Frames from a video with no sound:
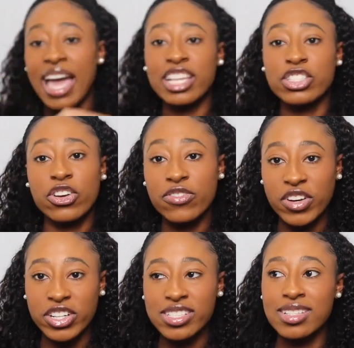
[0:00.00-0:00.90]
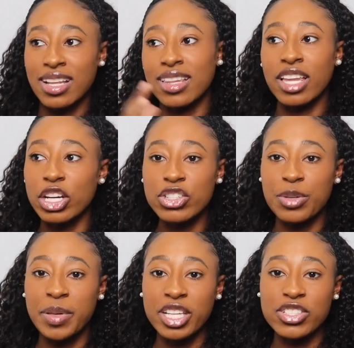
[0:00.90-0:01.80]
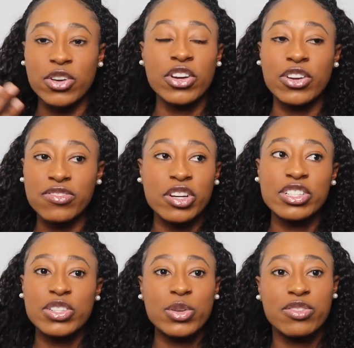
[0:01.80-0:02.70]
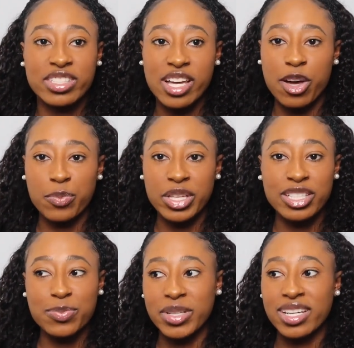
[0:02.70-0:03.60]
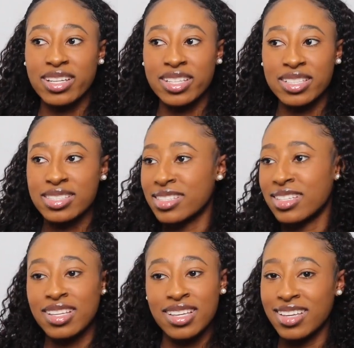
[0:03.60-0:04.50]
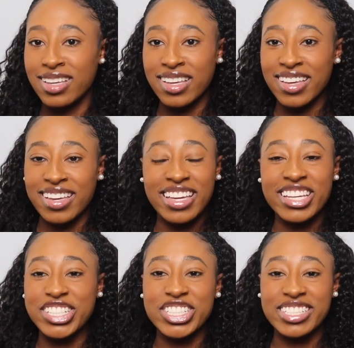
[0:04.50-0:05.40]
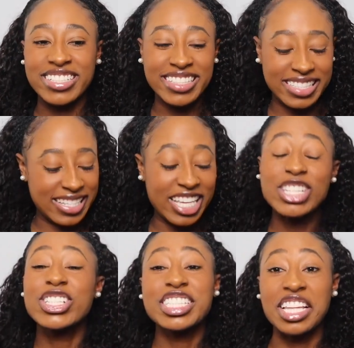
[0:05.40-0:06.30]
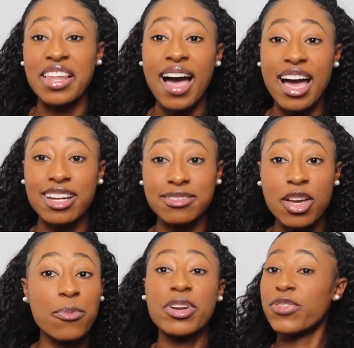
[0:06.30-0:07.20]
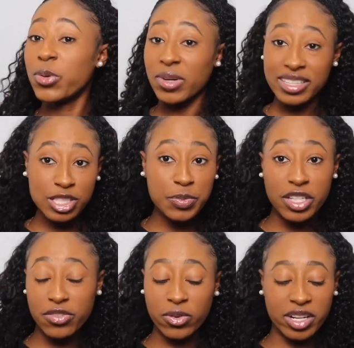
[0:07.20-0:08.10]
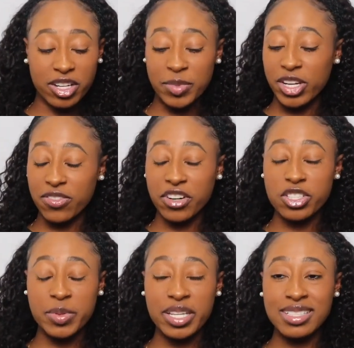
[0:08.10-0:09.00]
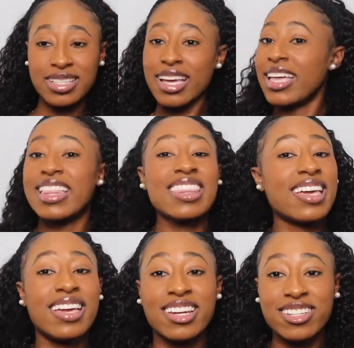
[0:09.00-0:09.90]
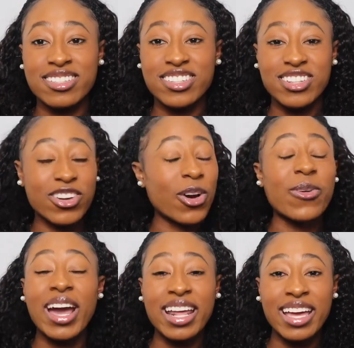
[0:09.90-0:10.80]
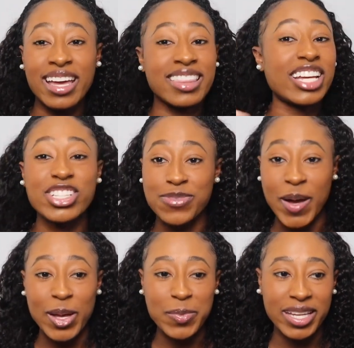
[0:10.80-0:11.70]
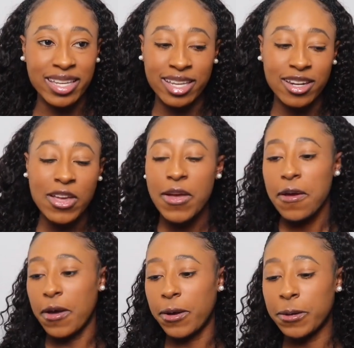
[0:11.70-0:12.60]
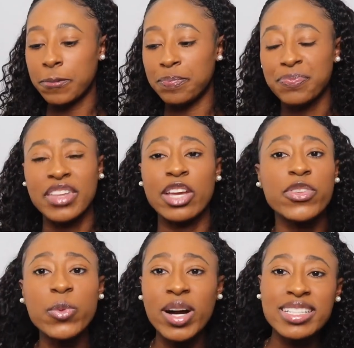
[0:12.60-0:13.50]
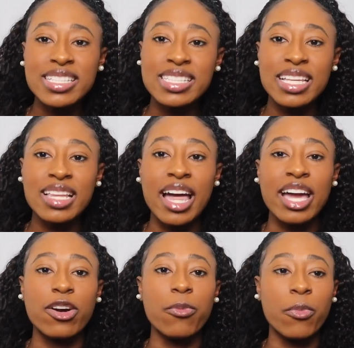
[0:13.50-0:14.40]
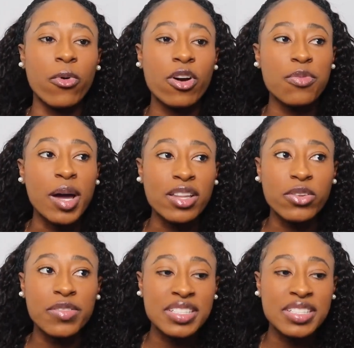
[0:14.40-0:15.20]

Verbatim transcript: as your first luxury piece or your first louis vuitton piece because it's just it's just a lot but if you want the speedy 40 to be your first piece then go right ahead that's just my opinion um if you want to see like more of my louis